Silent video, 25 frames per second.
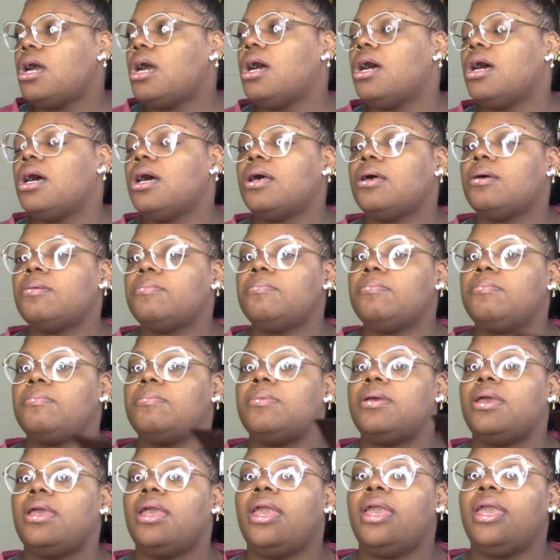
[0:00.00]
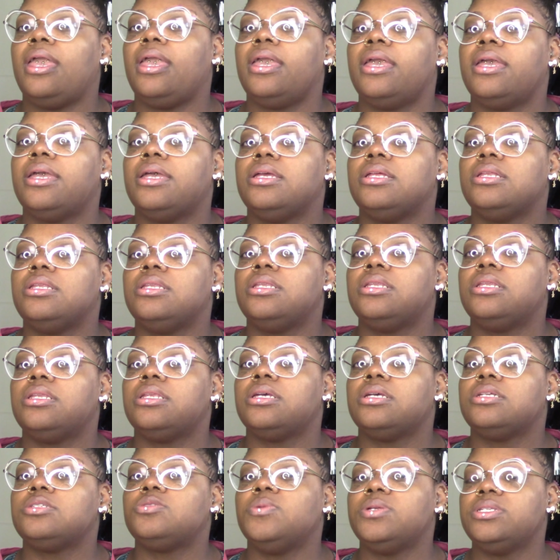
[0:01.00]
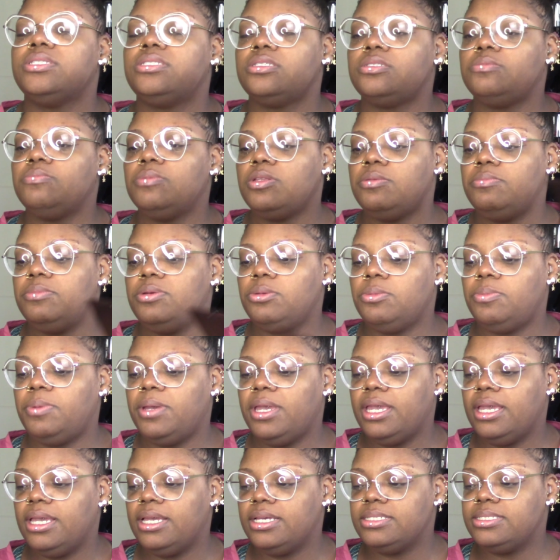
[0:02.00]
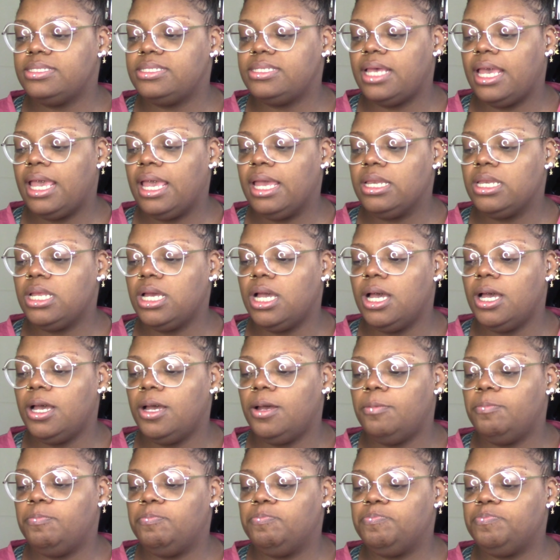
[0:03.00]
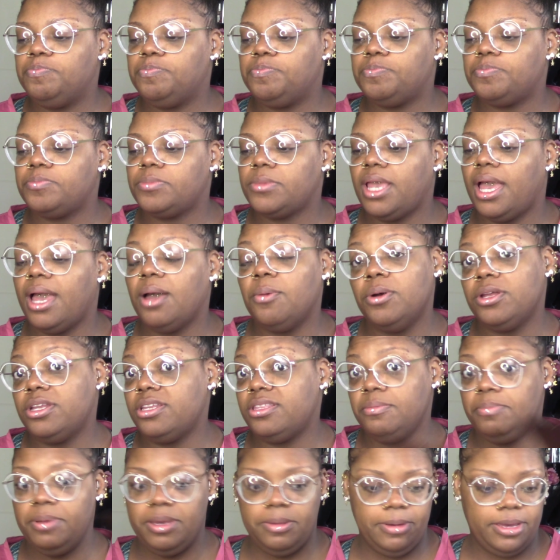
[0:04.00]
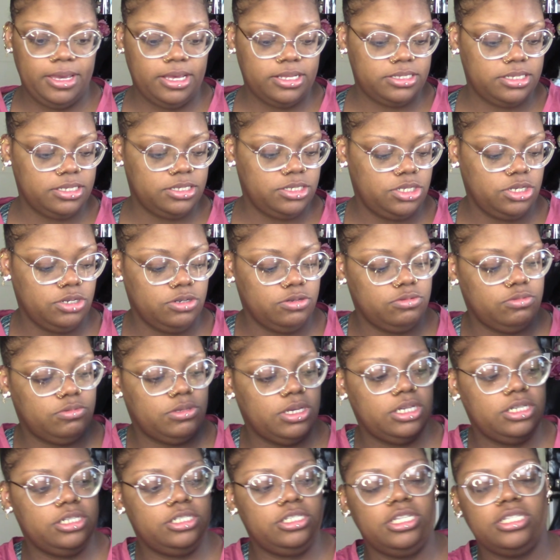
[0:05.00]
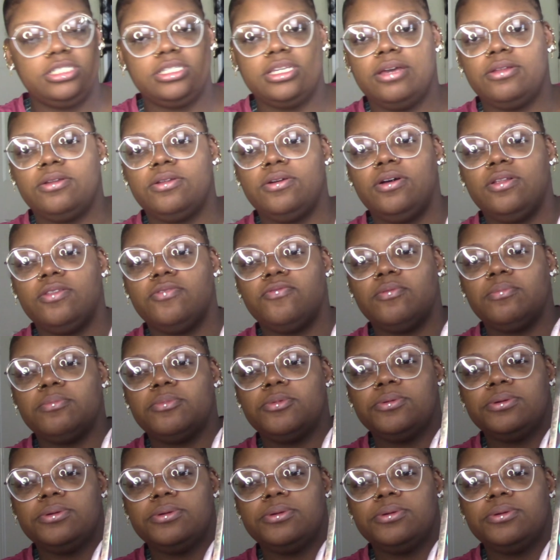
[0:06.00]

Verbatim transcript: Um, and 26 millimeter pans, and um, I wanted the big pans. And so they discounted all of them.